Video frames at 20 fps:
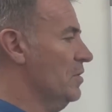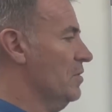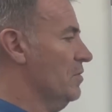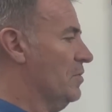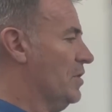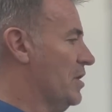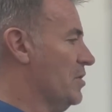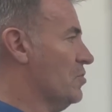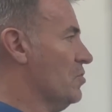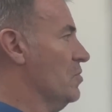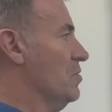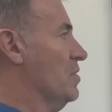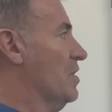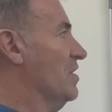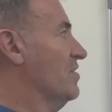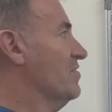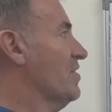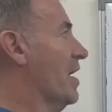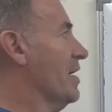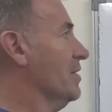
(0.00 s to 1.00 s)
They do
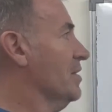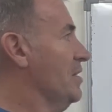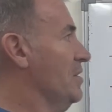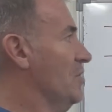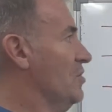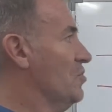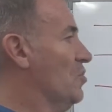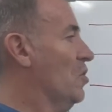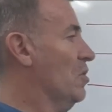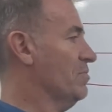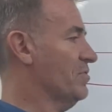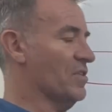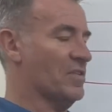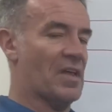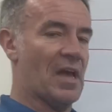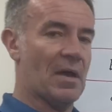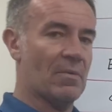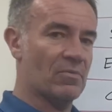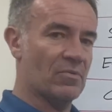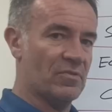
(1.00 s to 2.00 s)
exactly the jobs
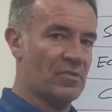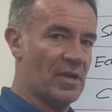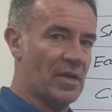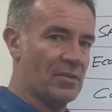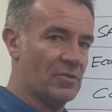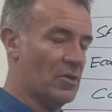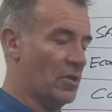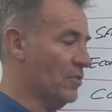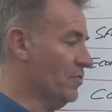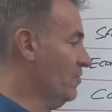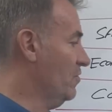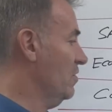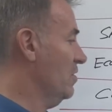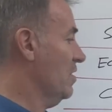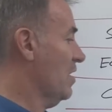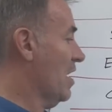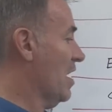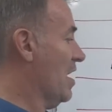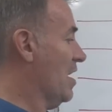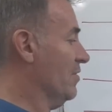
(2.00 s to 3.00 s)
that does,
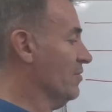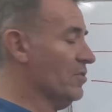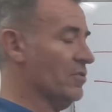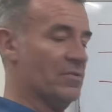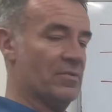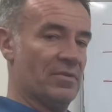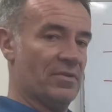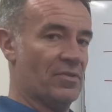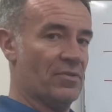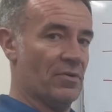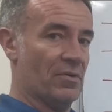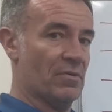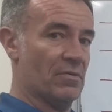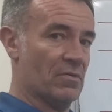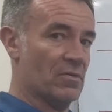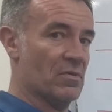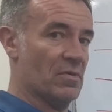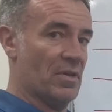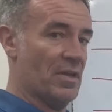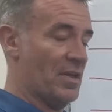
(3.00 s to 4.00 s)
and the
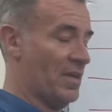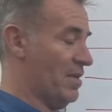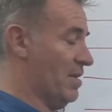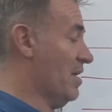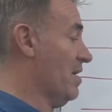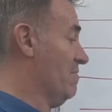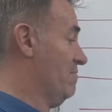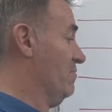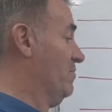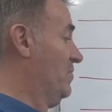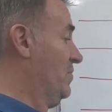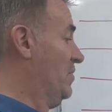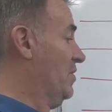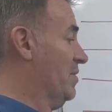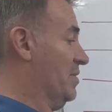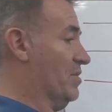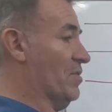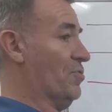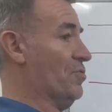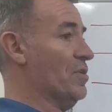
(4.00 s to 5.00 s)

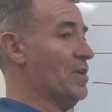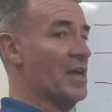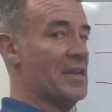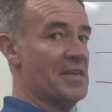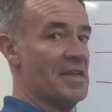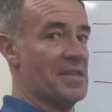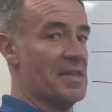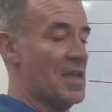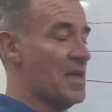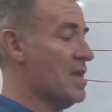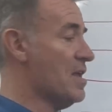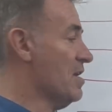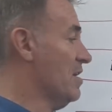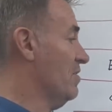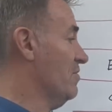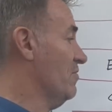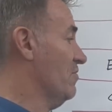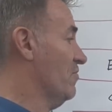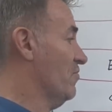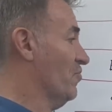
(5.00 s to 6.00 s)
390T
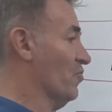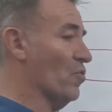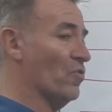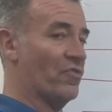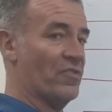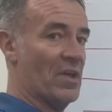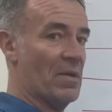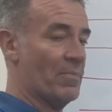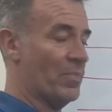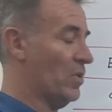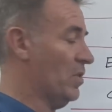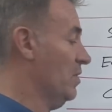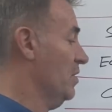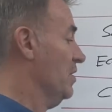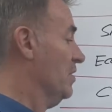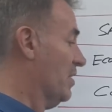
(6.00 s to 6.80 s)
is so simple.